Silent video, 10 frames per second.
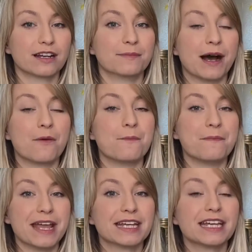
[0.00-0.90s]
about
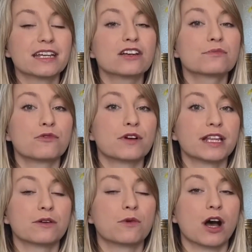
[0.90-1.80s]
making your
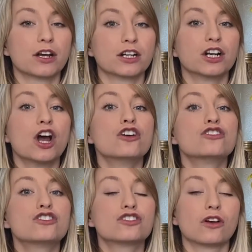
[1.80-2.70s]
boiling water
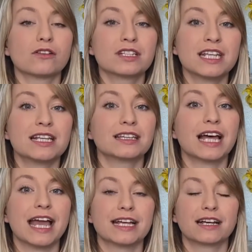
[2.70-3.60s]
salty
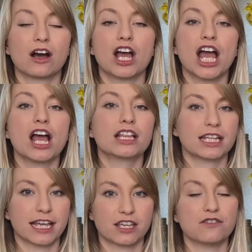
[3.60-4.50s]
like
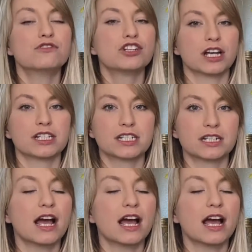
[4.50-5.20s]
you just